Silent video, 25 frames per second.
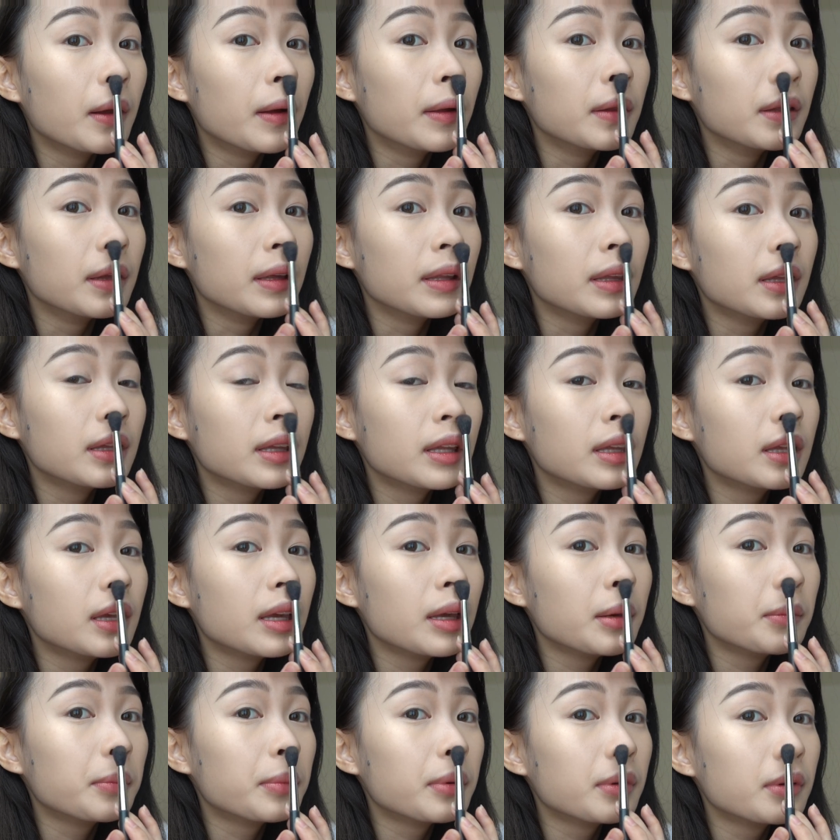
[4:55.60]
on the
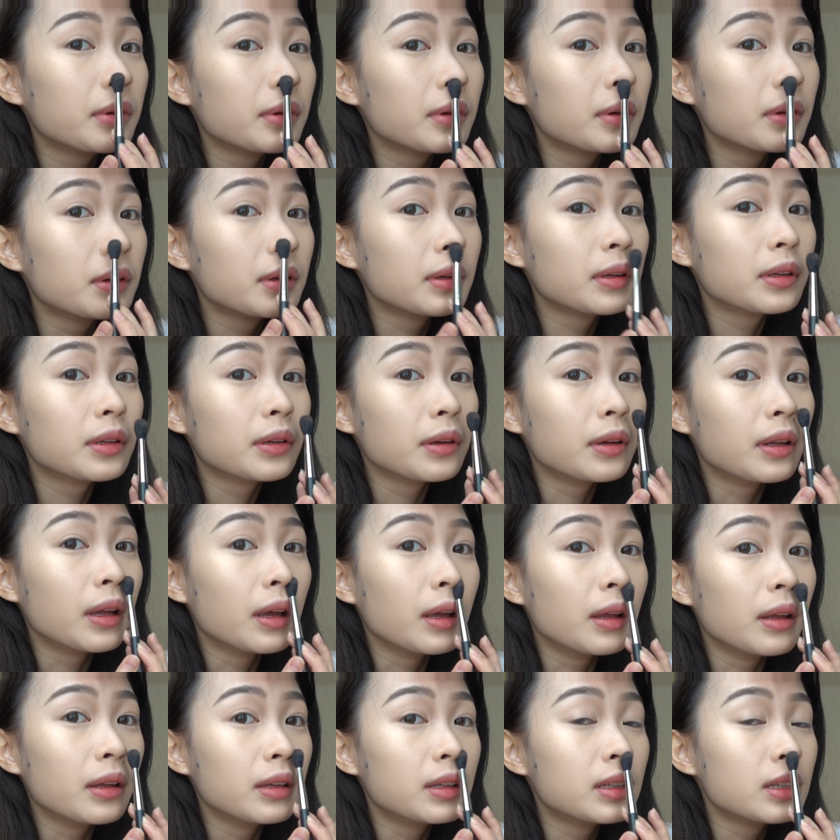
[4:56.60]
tip so that
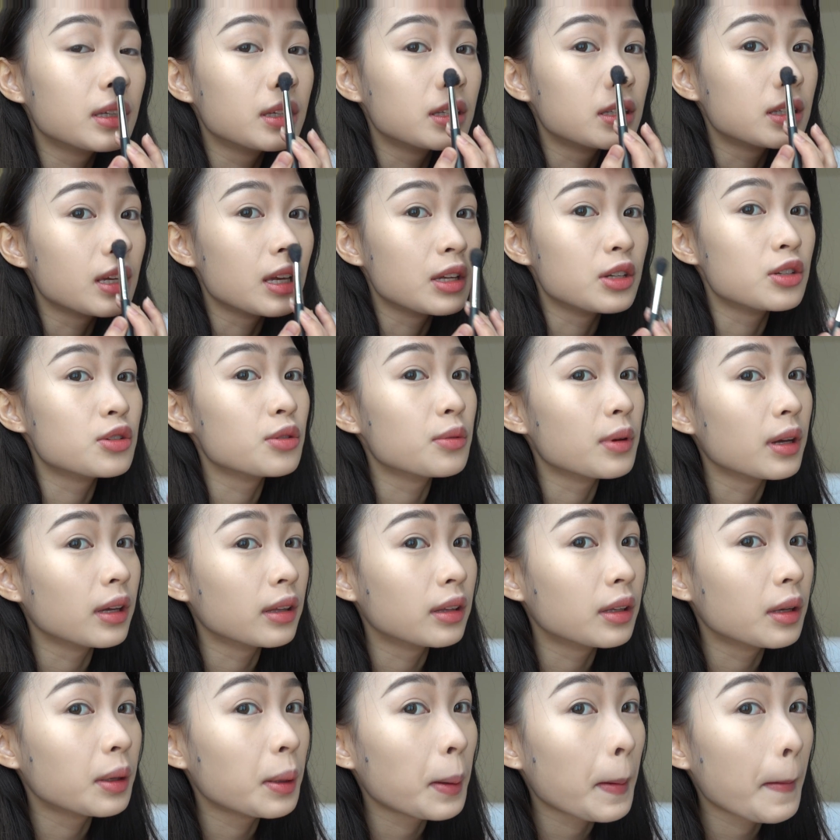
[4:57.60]
it's
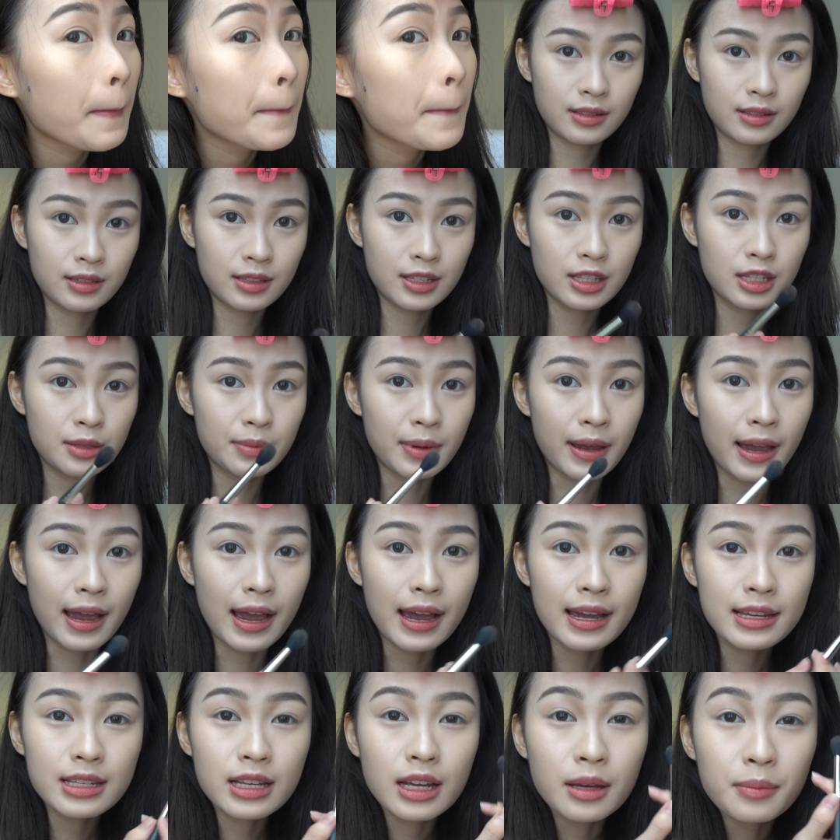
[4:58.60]
accentuated. Since my
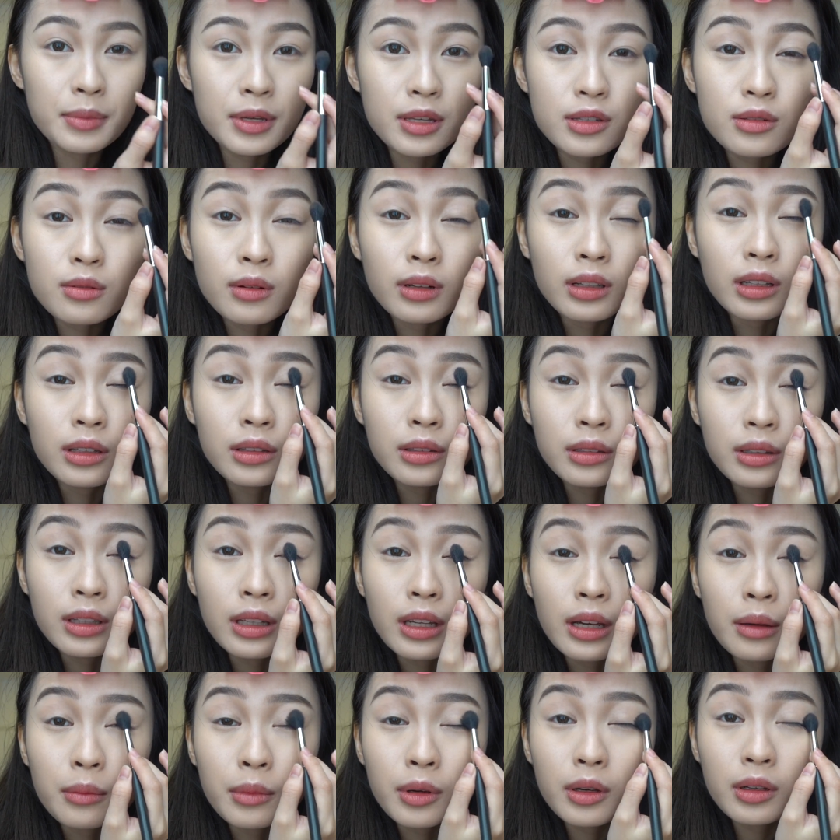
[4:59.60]
eyes are a bit swollen today,
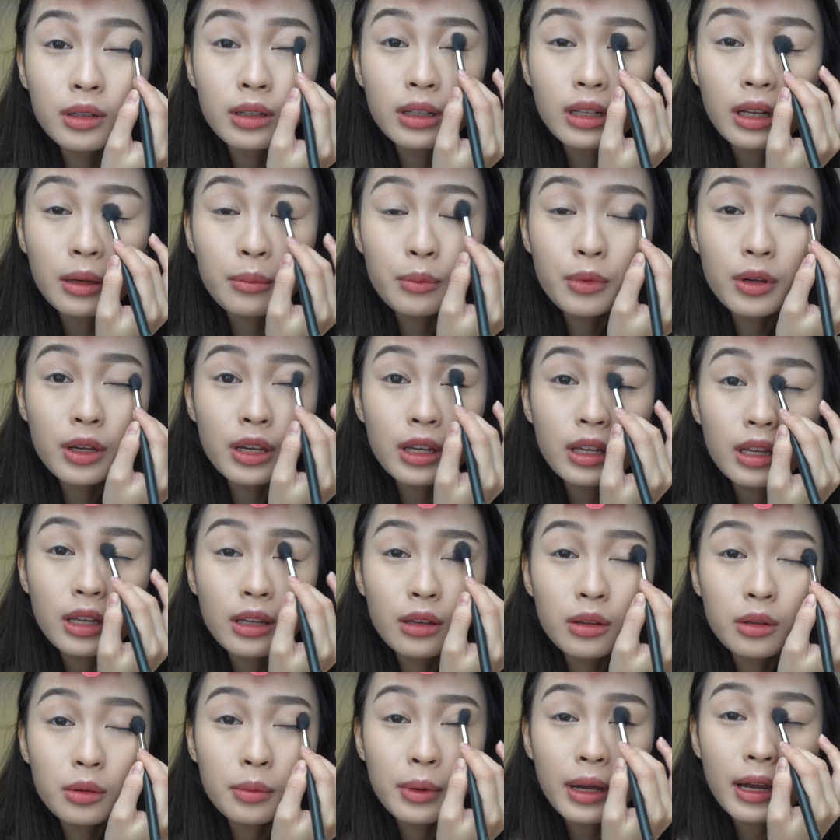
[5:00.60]
I'm gonna bring it
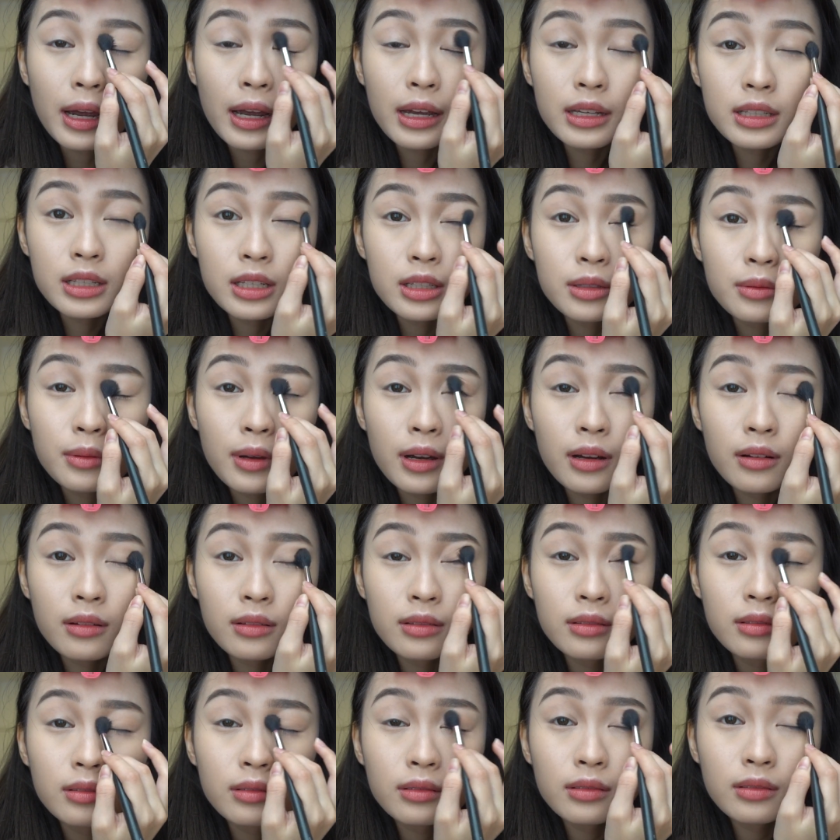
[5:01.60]
into my eyes as well.
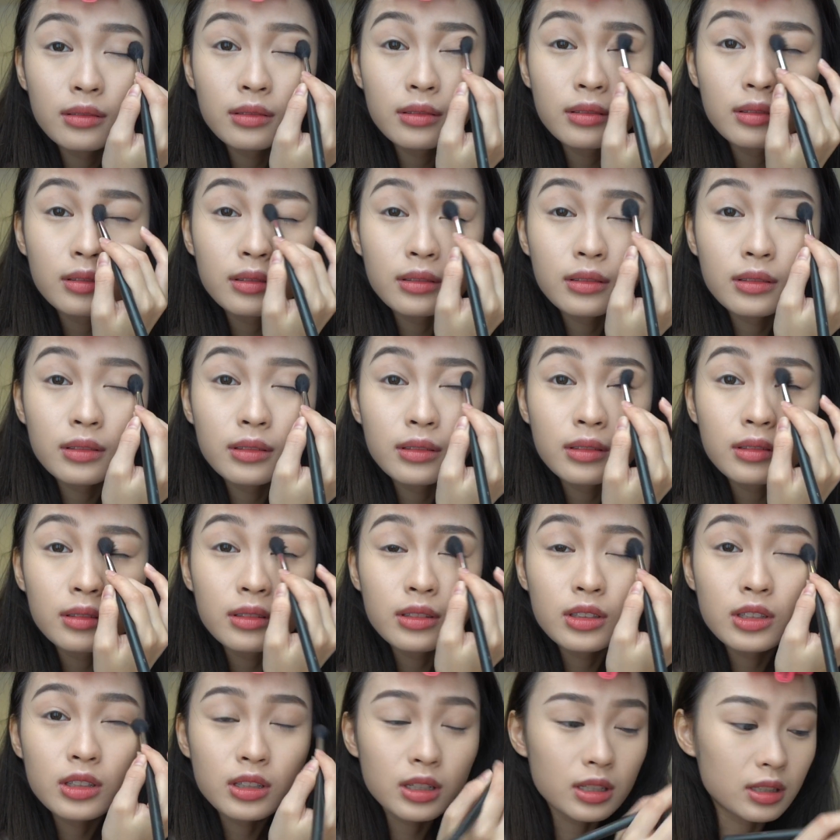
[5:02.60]

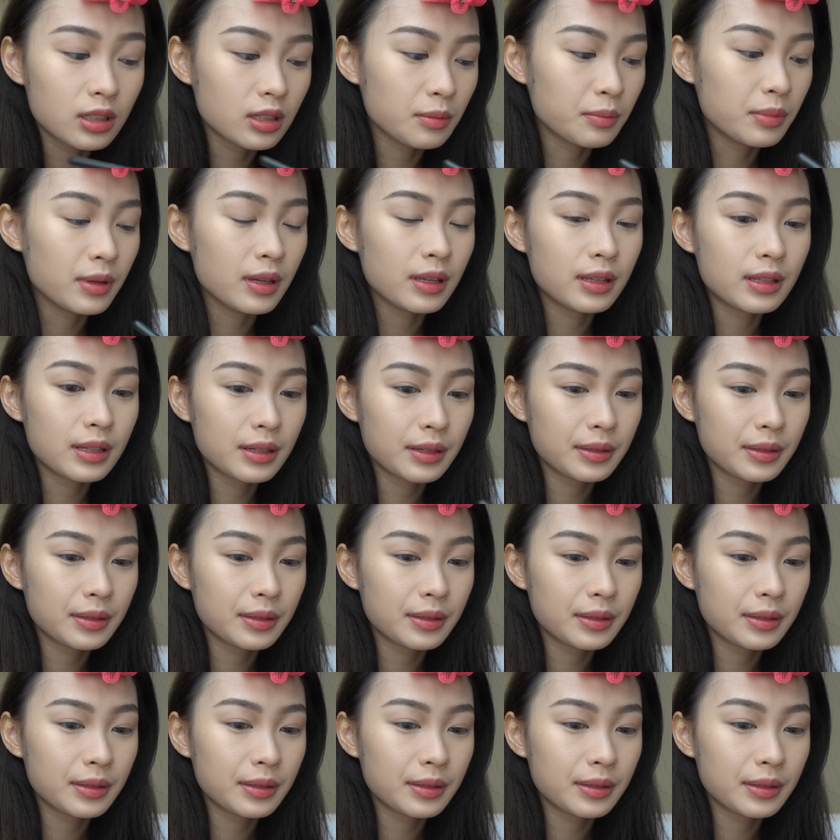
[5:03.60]
Just a bit.